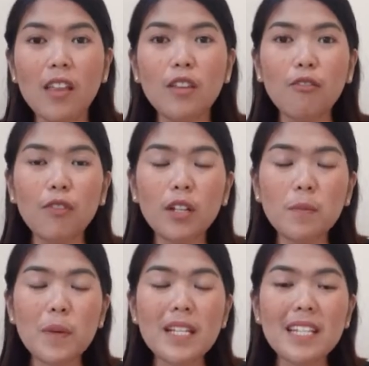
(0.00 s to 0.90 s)
The
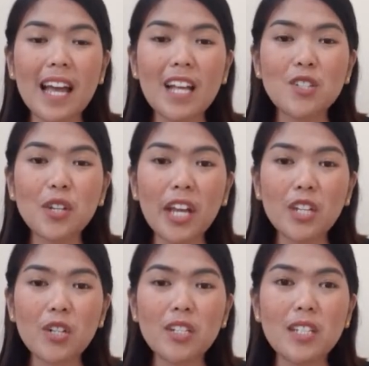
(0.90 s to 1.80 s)
Philippines
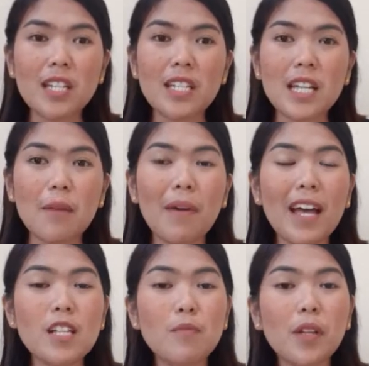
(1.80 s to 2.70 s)
educational system
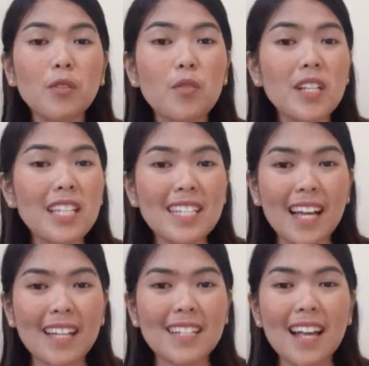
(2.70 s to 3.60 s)
has been
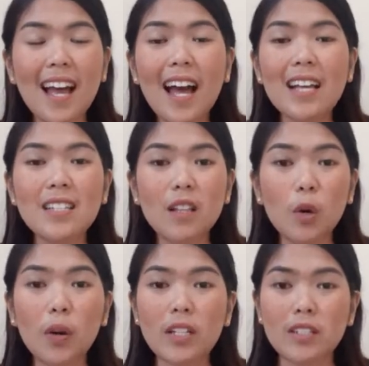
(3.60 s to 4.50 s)
criticized as
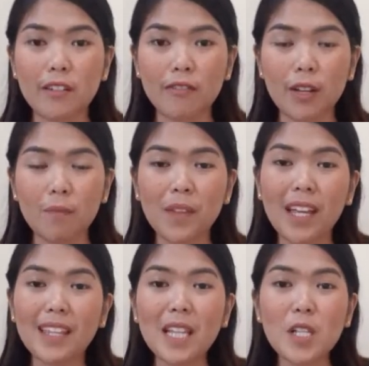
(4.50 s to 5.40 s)
low achieving.
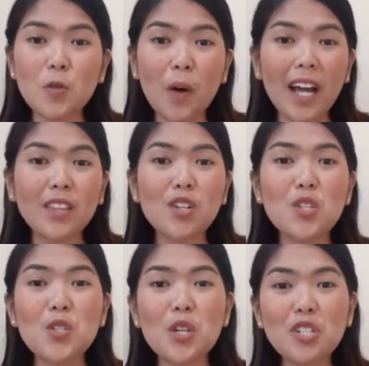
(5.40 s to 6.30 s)
That is why the
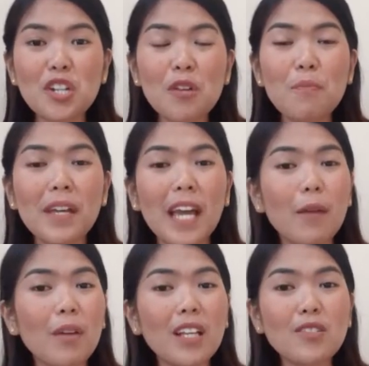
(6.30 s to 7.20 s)
researcher
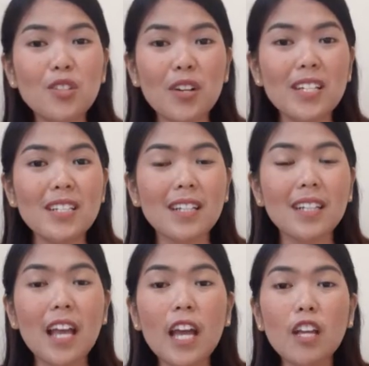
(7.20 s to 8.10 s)
became
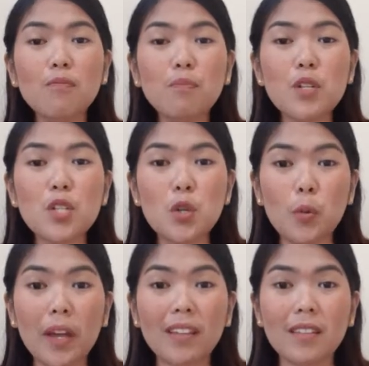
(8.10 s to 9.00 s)
interested in
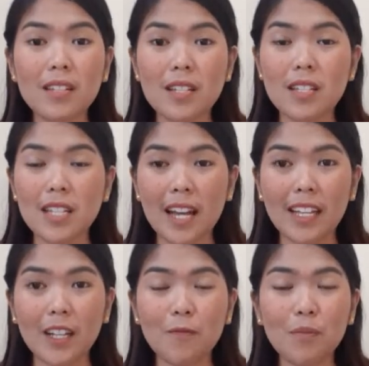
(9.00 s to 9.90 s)
pursuing this study.